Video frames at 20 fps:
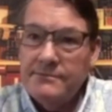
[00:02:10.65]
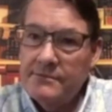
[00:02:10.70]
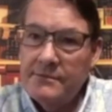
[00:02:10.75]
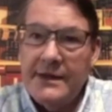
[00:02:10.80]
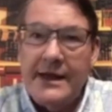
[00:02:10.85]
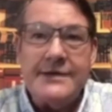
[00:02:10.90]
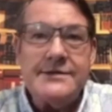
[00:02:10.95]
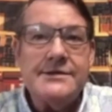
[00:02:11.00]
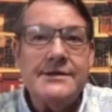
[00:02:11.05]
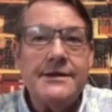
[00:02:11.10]

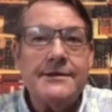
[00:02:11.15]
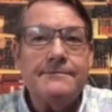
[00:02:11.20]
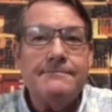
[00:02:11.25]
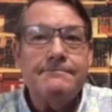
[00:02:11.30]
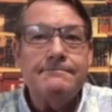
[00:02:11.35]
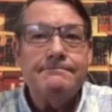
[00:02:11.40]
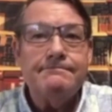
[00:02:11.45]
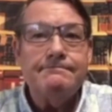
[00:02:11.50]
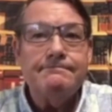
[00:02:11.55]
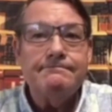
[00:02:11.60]
That's it.
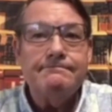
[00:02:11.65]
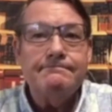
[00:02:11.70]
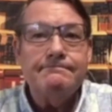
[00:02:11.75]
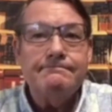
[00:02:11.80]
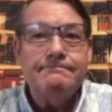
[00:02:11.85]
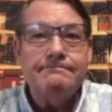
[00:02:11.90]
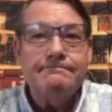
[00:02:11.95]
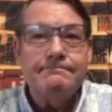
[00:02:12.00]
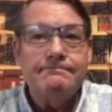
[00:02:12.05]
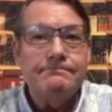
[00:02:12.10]

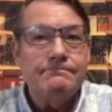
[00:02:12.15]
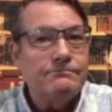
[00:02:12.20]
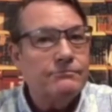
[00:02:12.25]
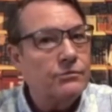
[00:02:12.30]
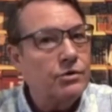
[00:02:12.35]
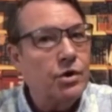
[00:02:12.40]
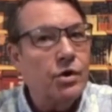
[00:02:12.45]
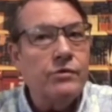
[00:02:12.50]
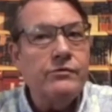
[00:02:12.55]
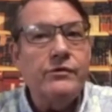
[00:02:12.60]

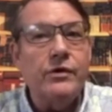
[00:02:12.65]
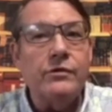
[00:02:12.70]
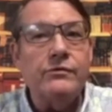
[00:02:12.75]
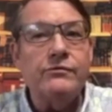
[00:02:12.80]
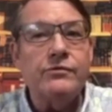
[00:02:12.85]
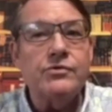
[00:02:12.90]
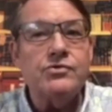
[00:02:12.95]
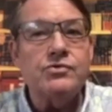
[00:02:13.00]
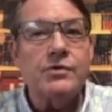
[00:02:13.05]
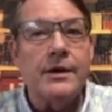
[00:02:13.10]
No vote
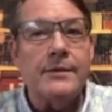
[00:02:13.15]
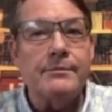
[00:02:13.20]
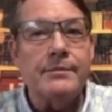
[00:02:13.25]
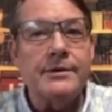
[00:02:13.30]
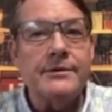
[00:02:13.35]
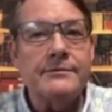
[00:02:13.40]
for Trump.